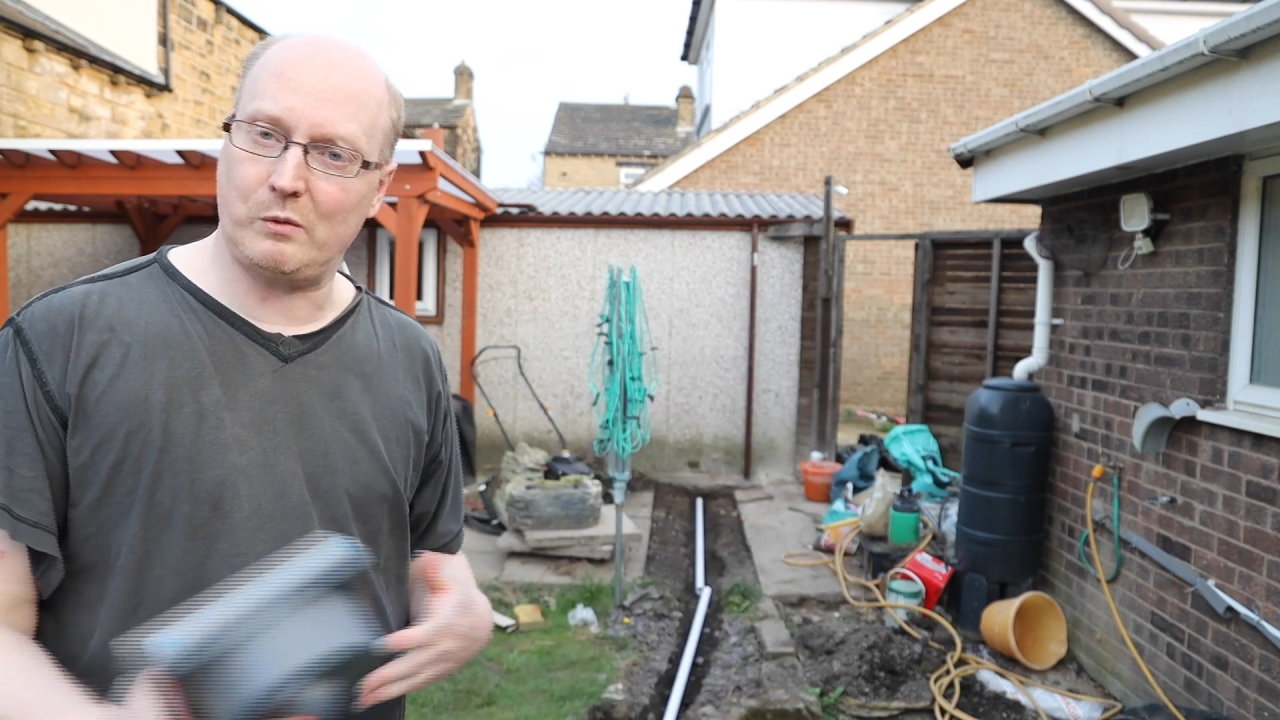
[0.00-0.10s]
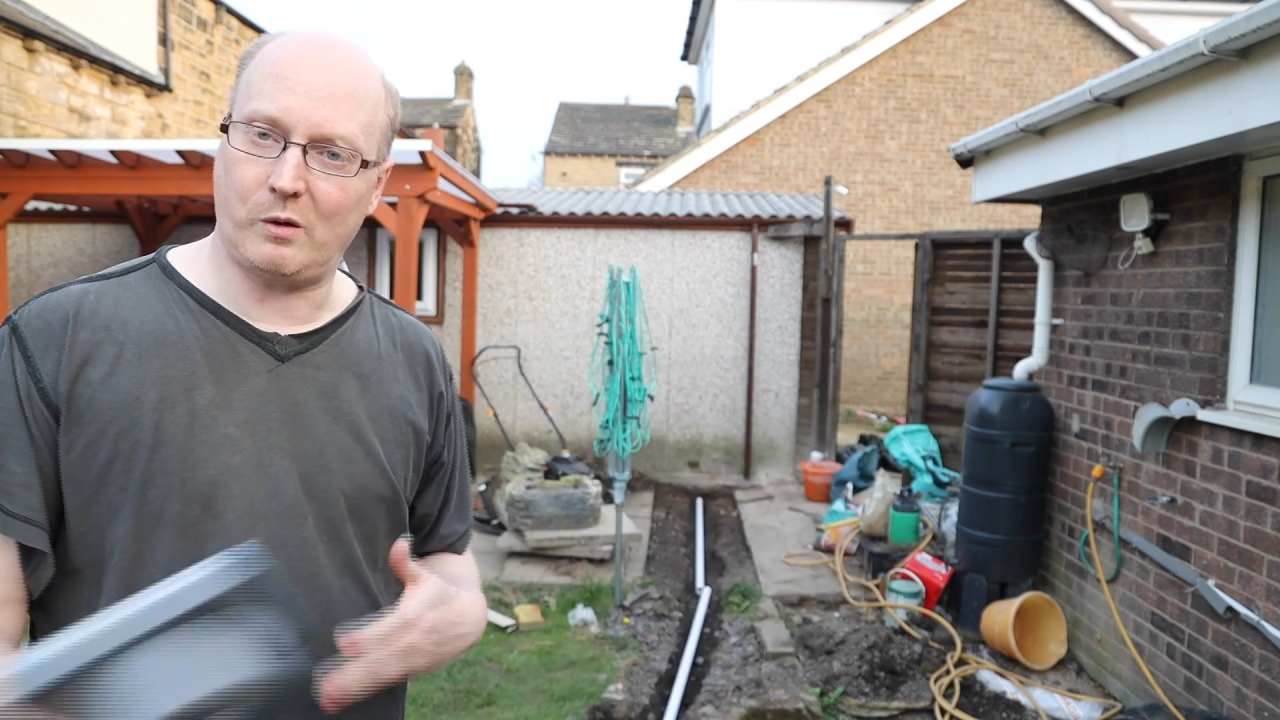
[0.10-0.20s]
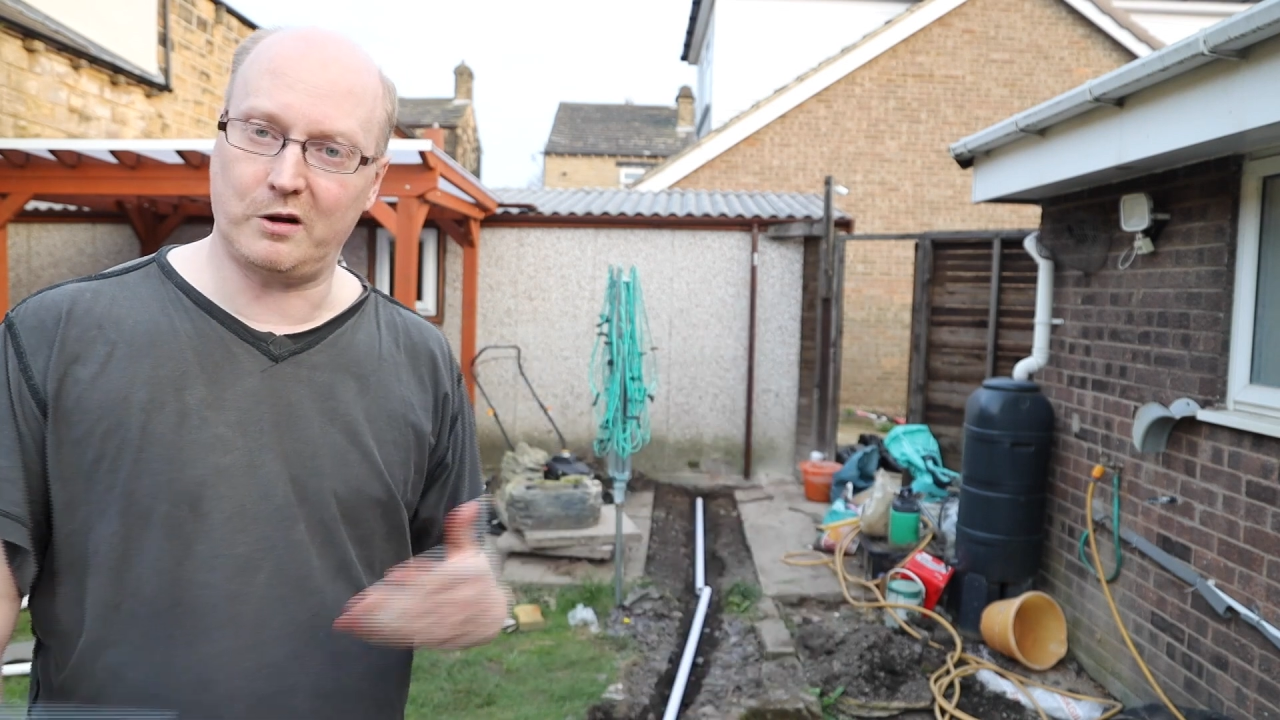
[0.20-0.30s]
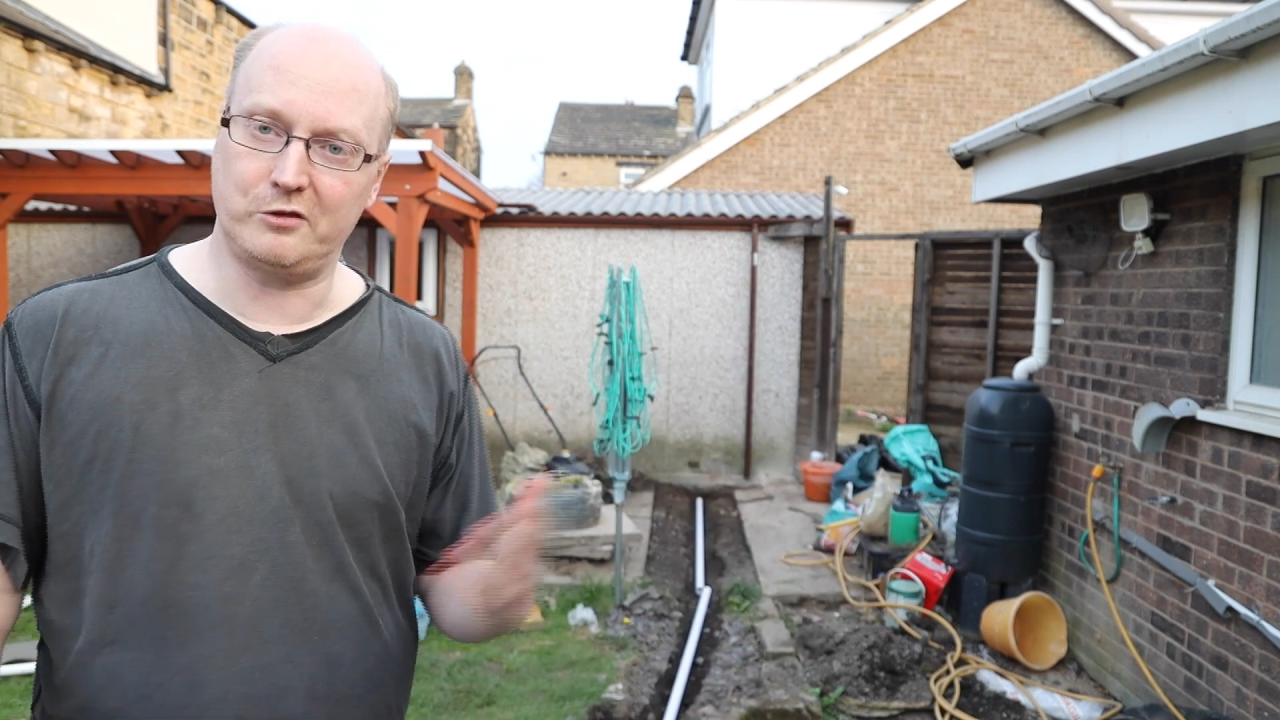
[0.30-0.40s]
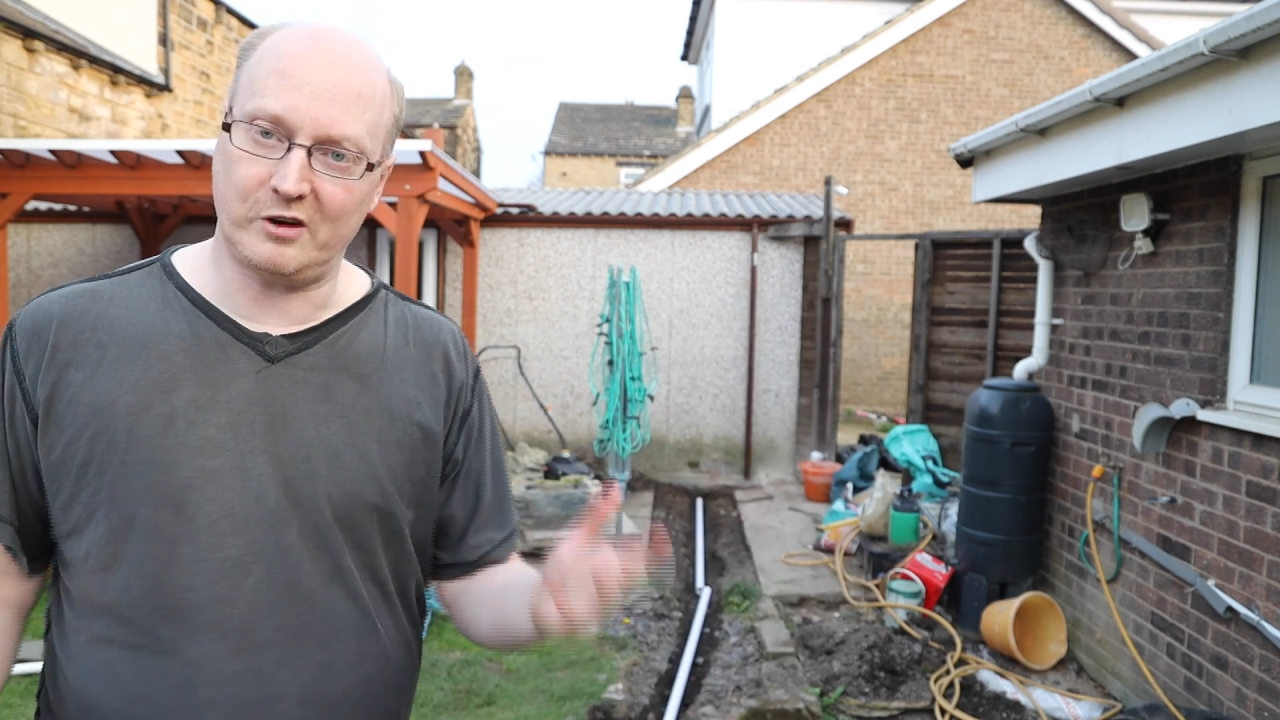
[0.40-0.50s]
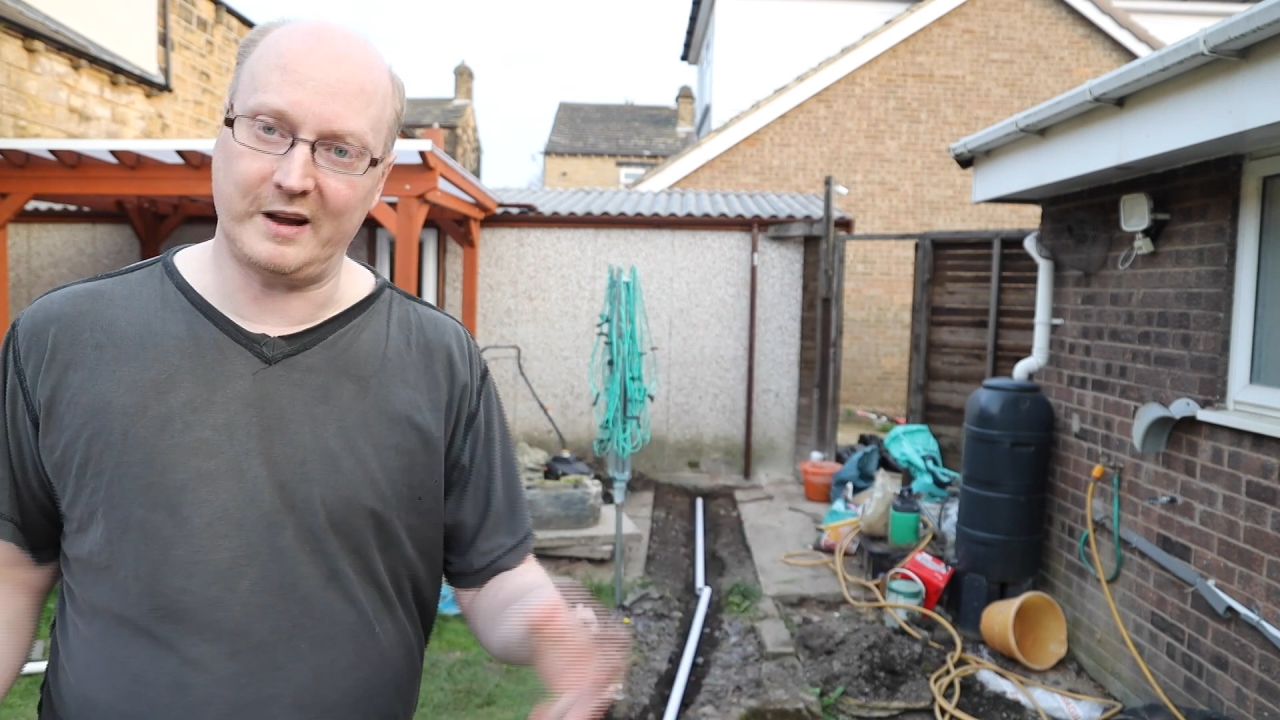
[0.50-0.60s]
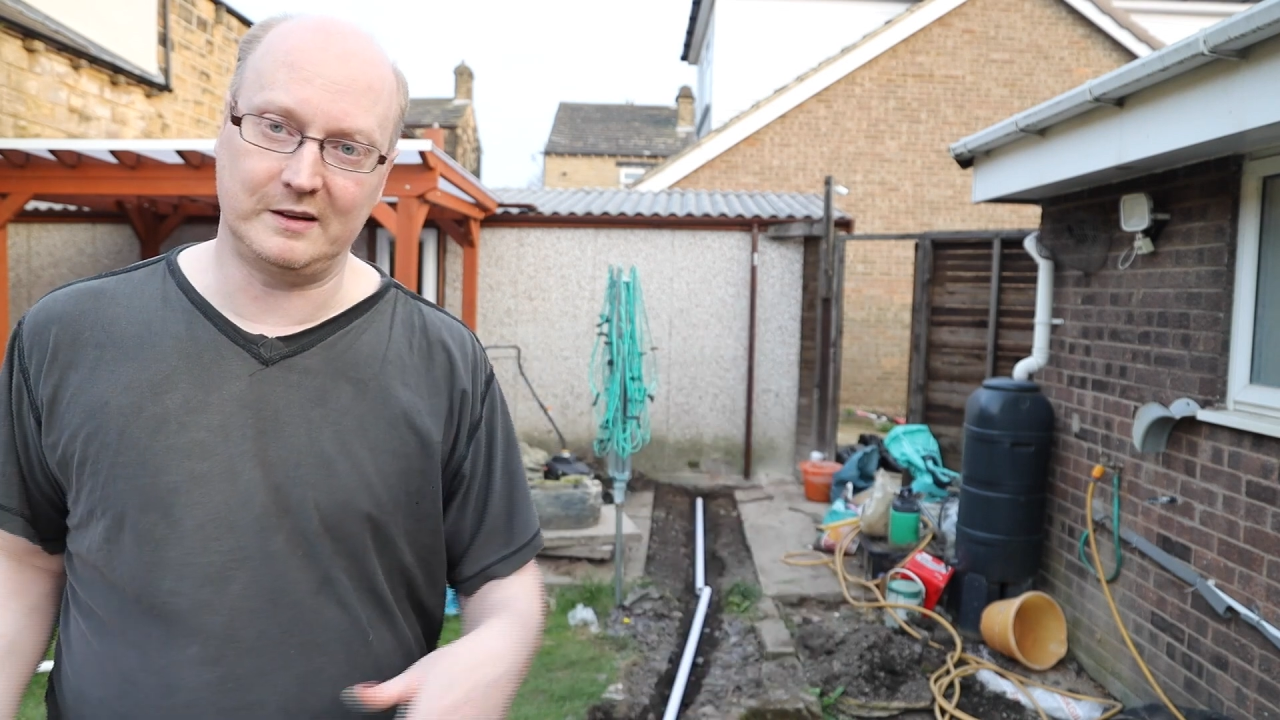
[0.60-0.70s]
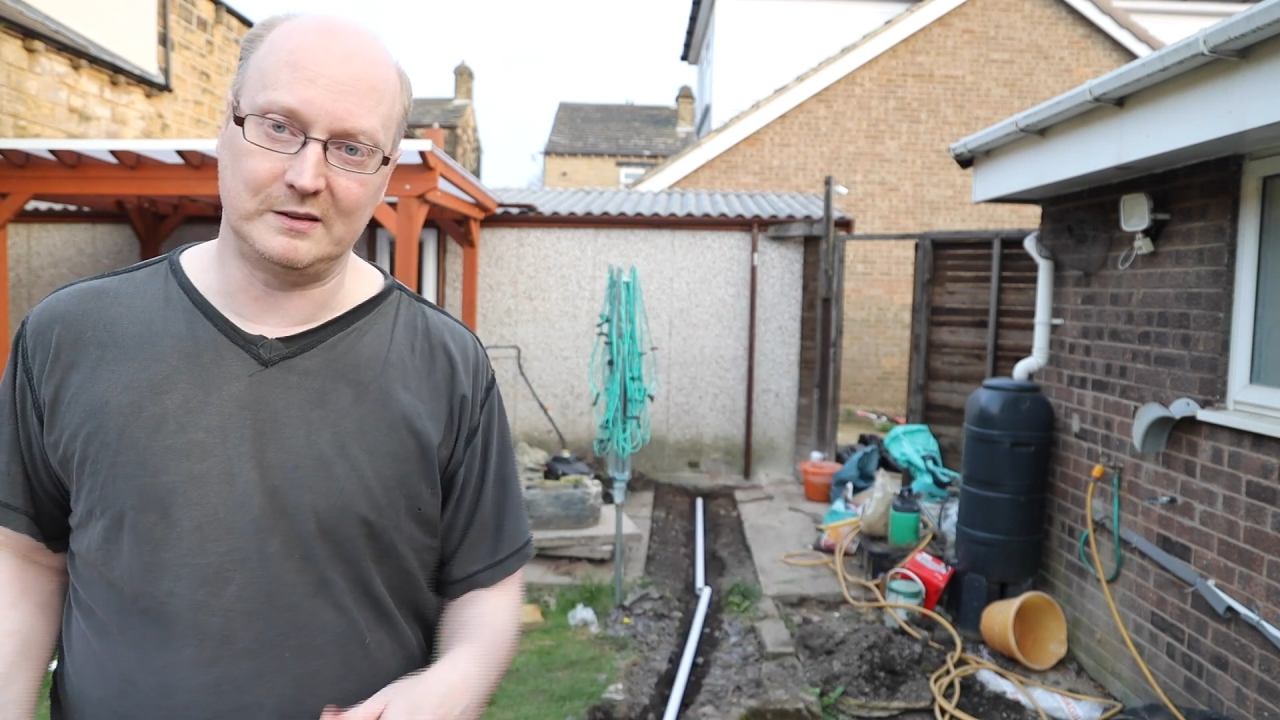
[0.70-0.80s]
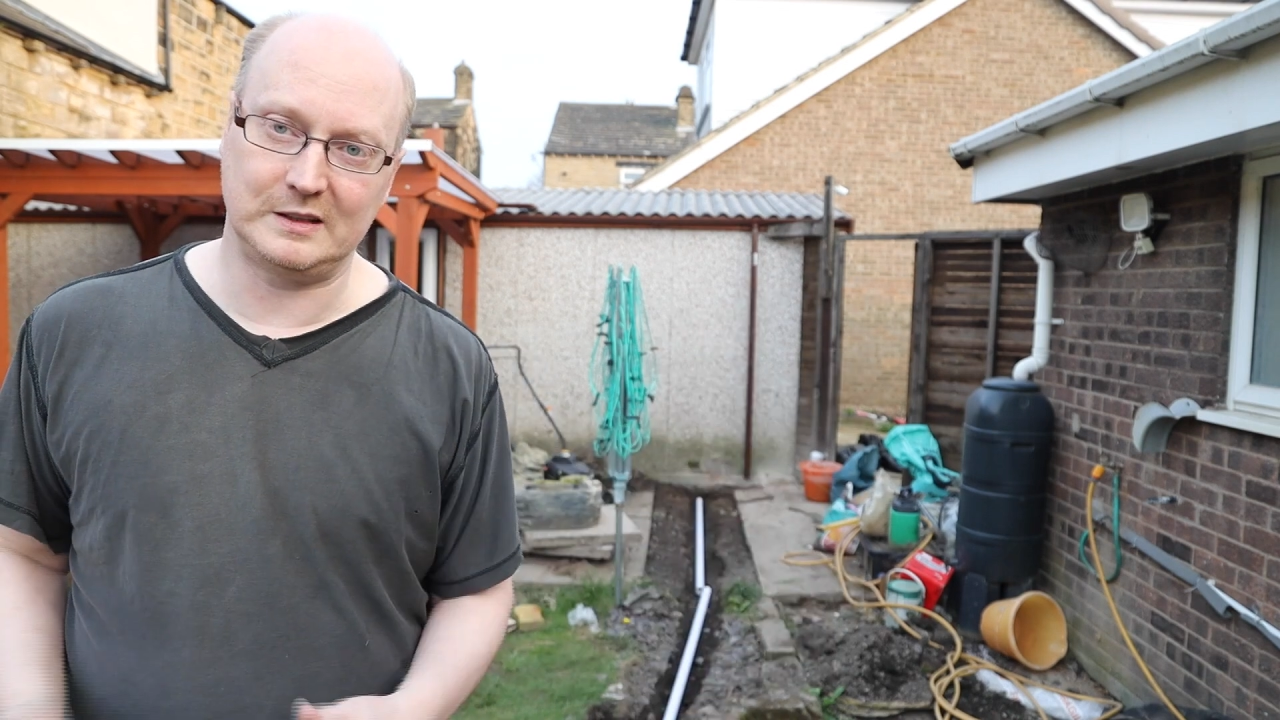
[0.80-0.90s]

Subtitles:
water drain,